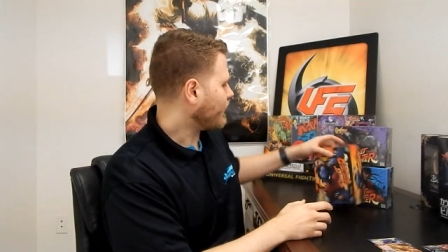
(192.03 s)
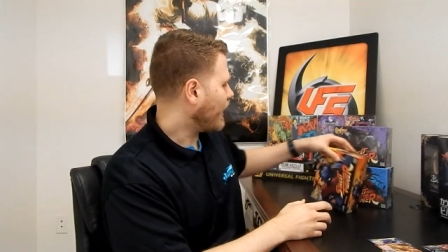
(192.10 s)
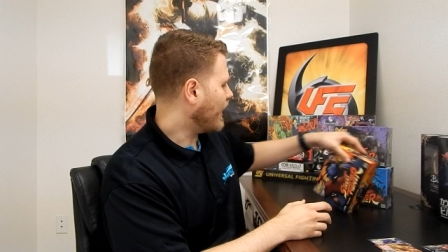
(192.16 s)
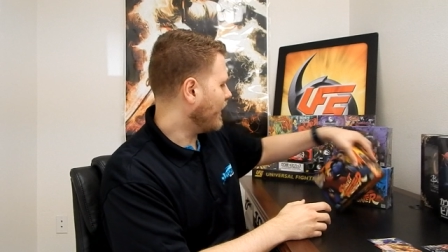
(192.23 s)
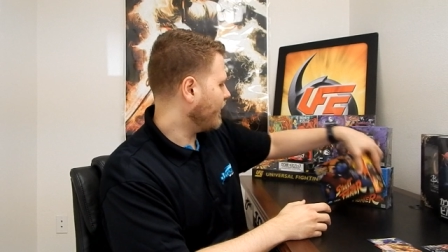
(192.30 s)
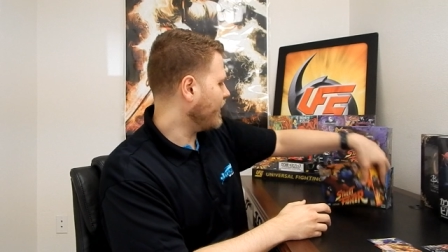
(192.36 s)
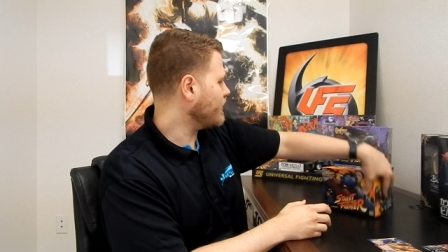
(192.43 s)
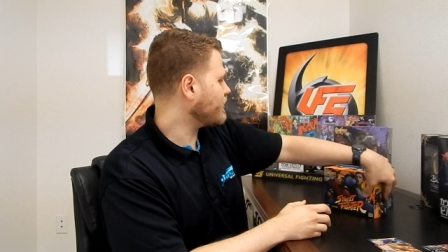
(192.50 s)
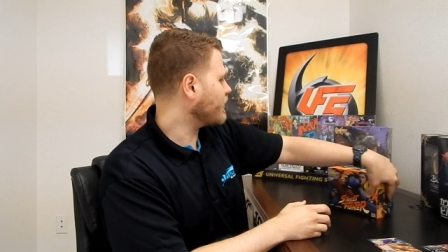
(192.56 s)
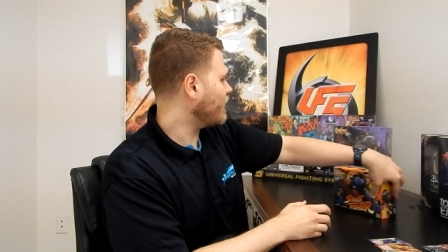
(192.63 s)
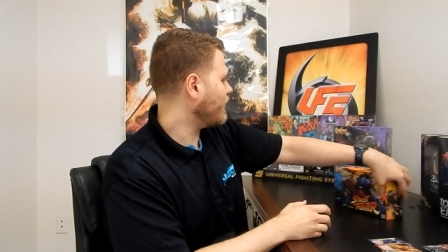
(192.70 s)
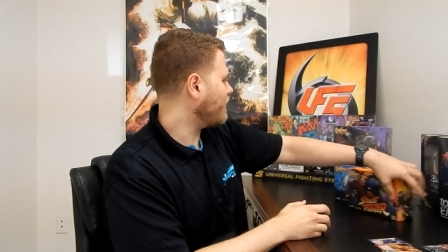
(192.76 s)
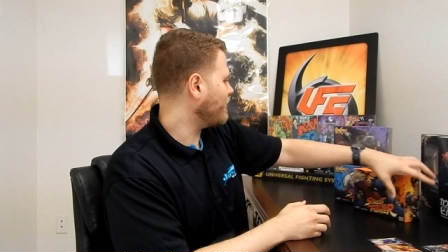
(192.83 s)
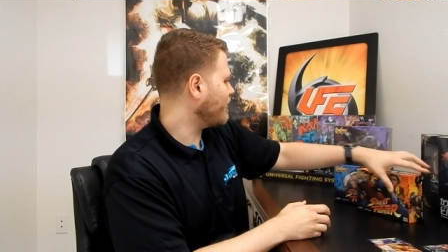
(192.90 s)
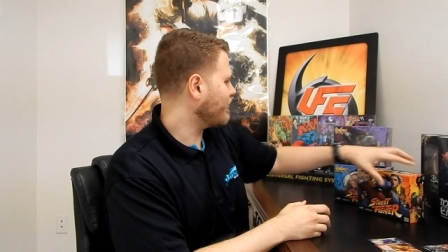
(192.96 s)
And these are
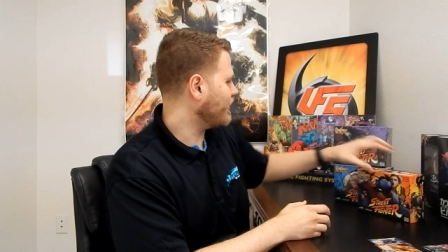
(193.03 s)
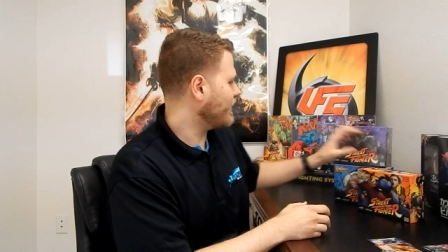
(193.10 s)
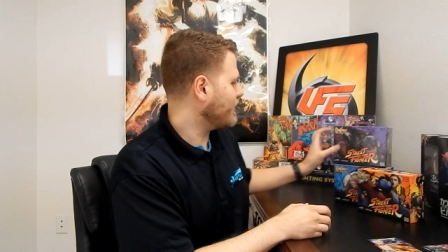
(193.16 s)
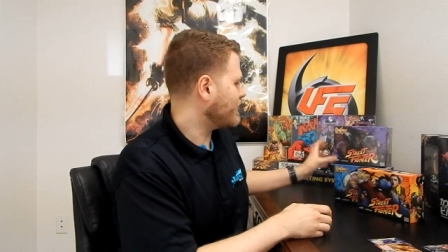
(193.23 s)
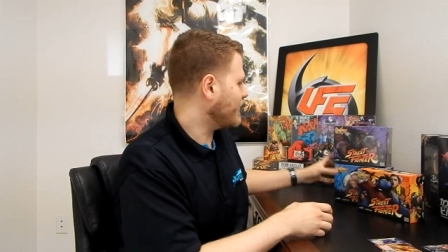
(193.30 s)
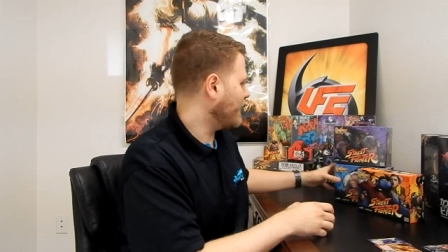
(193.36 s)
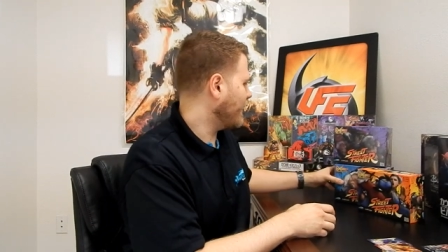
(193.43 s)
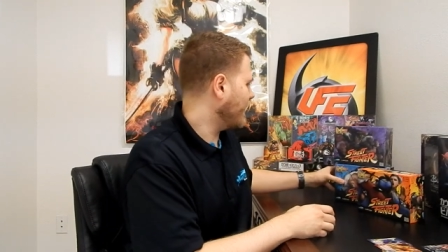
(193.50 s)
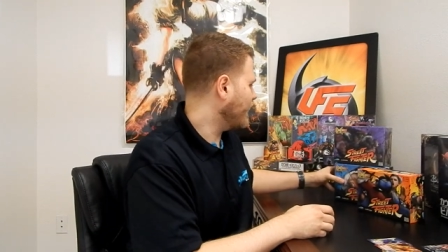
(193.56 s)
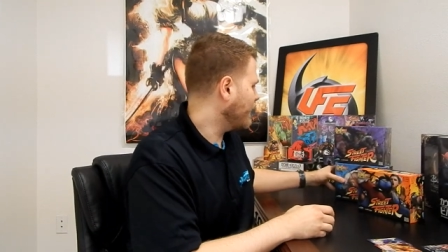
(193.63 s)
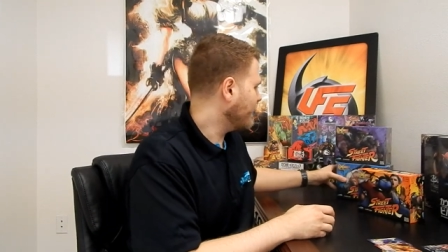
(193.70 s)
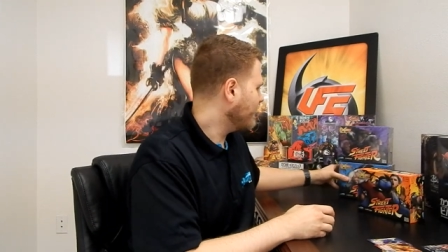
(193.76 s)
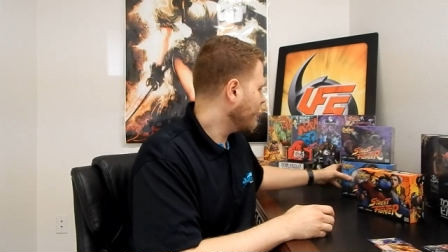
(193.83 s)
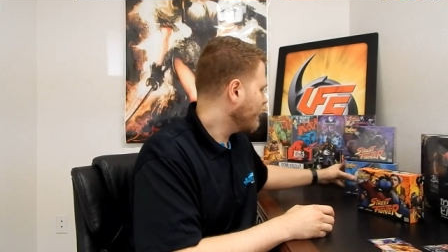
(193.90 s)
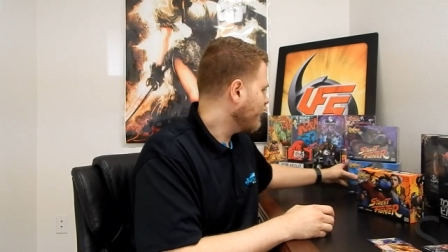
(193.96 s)
going to be releasing
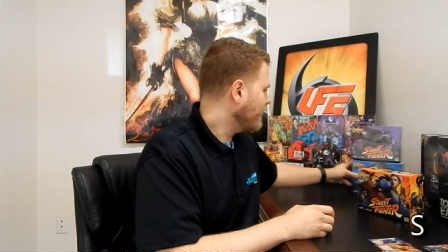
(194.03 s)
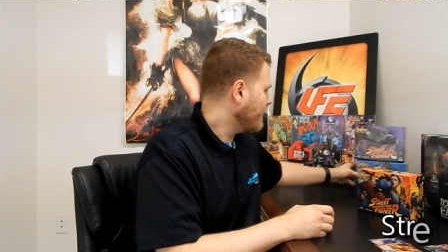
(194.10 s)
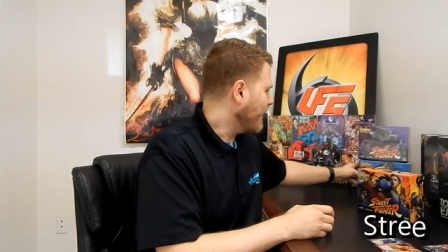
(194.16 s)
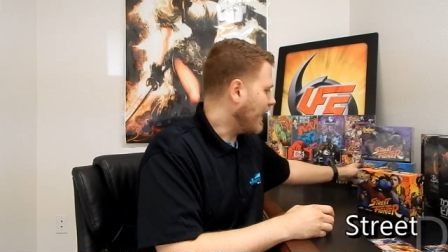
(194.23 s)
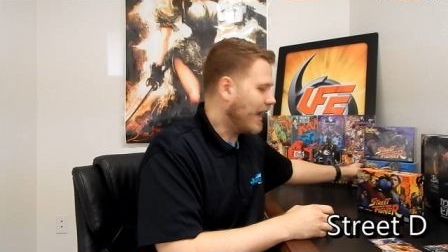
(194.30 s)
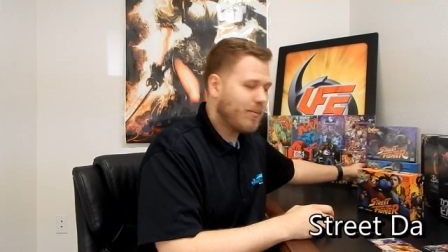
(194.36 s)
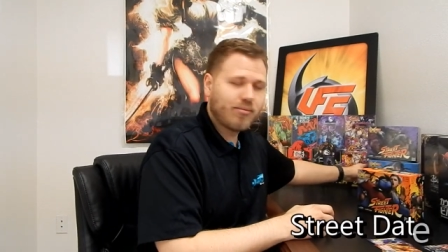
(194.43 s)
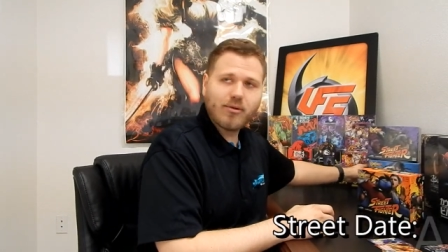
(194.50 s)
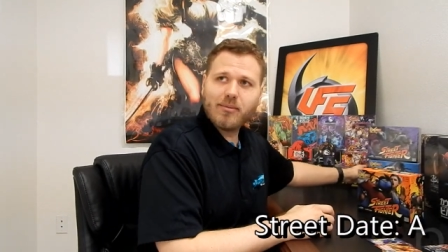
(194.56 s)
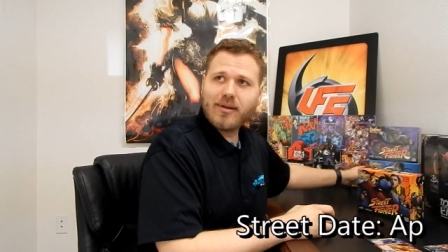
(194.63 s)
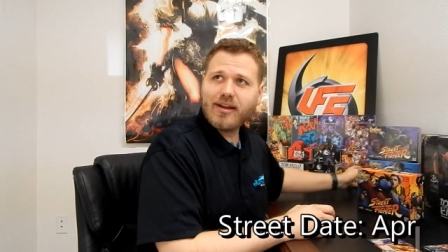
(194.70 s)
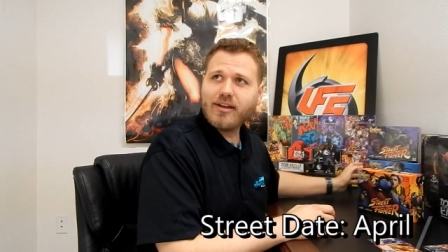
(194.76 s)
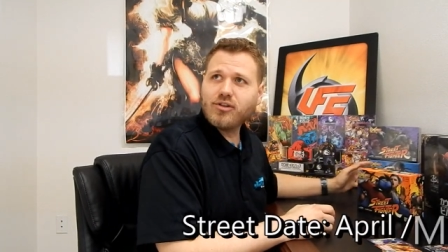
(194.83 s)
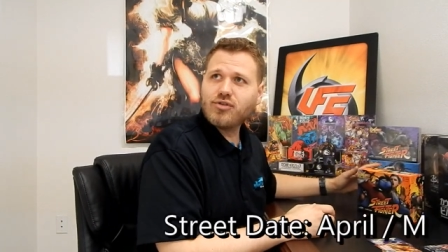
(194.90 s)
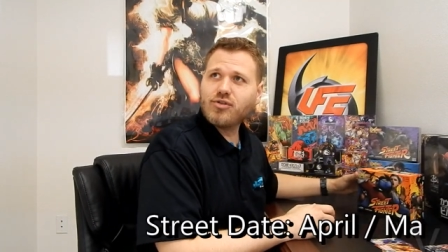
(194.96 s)
April,
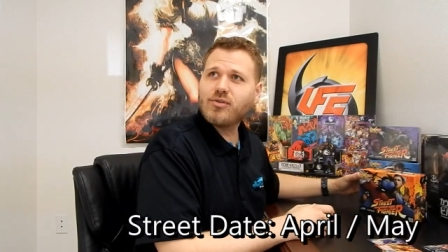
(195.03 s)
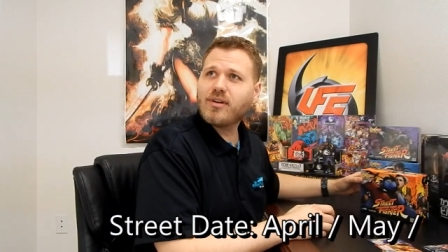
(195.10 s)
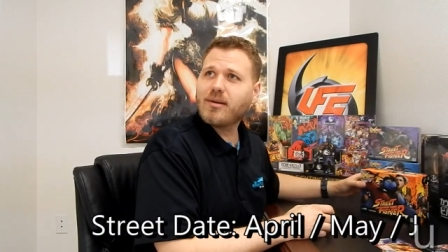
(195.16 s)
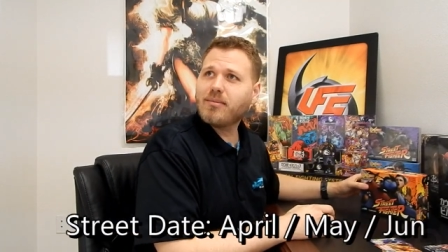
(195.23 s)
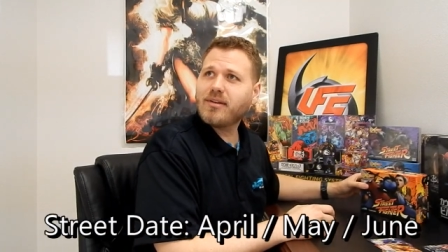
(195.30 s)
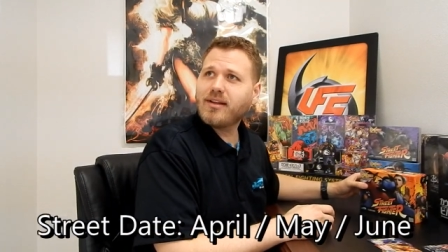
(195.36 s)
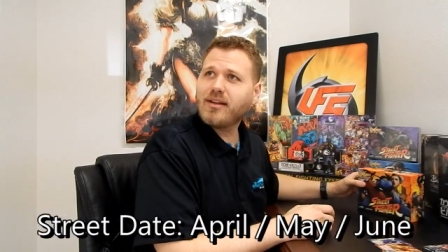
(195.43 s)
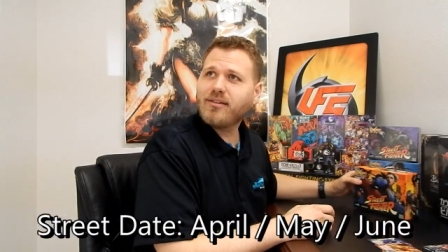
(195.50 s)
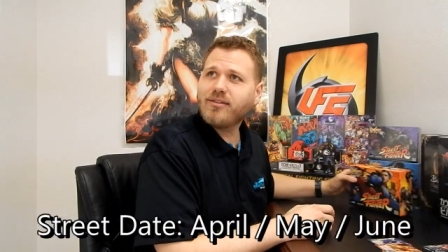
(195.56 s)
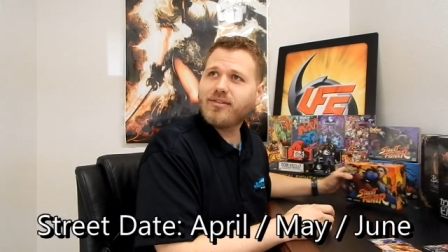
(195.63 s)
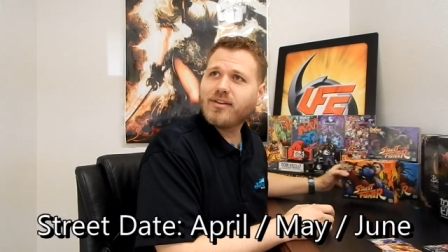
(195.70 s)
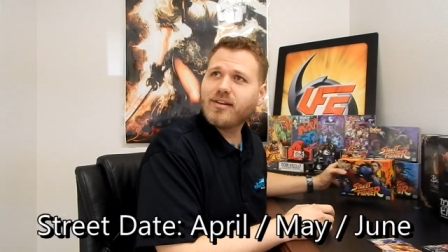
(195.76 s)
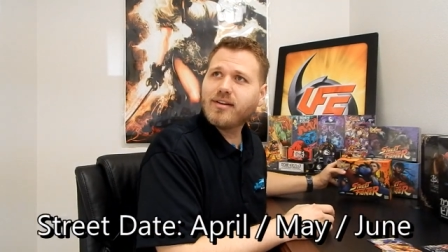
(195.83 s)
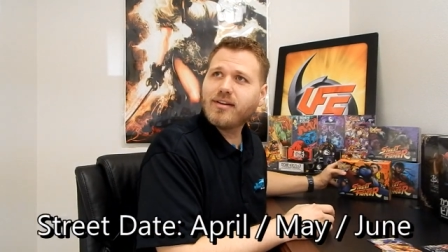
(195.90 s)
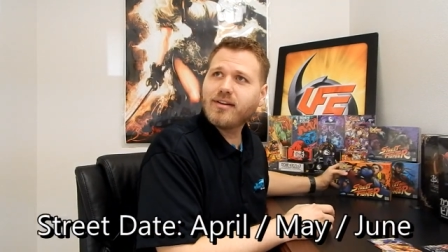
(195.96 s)
May, and June, I
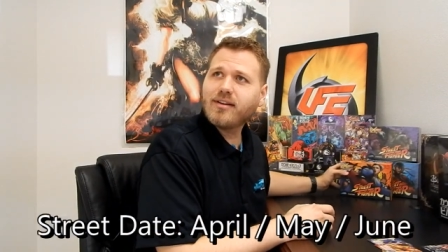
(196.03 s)
believe.